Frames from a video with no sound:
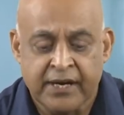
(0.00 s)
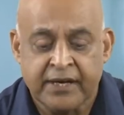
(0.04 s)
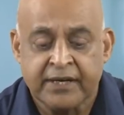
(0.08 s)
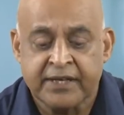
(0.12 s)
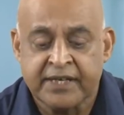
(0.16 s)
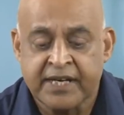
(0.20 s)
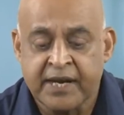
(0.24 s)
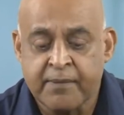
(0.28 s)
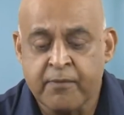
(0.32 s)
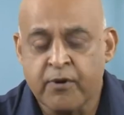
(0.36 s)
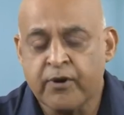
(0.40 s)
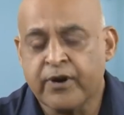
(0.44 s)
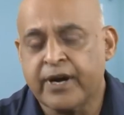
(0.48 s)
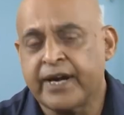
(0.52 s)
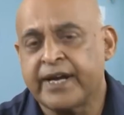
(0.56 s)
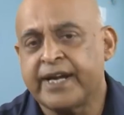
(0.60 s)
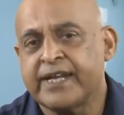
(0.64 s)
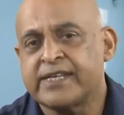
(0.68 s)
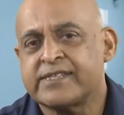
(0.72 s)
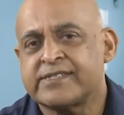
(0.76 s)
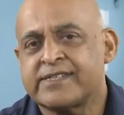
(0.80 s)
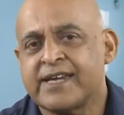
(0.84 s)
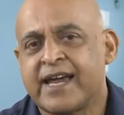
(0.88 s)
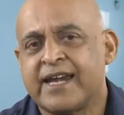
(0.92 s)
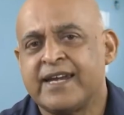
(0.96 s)

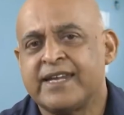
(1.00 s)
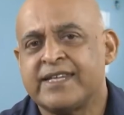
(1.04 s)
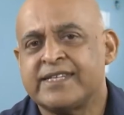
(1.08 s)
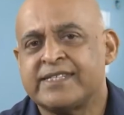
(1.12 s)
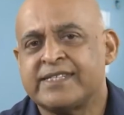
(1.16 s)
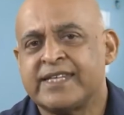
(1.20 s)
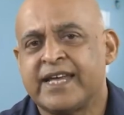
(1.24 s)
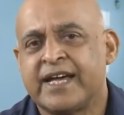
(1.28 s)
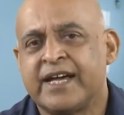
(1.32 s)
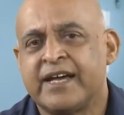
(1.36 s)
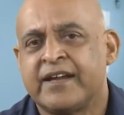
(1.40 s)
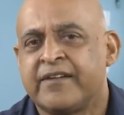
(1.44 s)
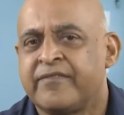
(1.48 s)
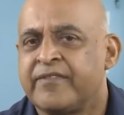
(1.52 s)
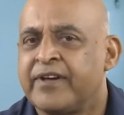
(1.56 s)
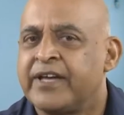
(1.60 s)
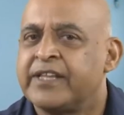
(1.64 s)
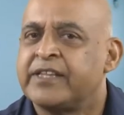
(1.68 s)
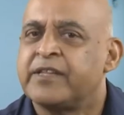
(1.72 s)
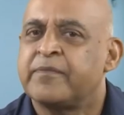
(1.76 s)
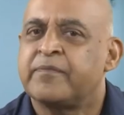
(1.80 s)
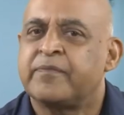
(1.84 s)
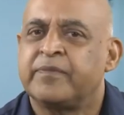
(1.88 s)
Democratic style is there, where the,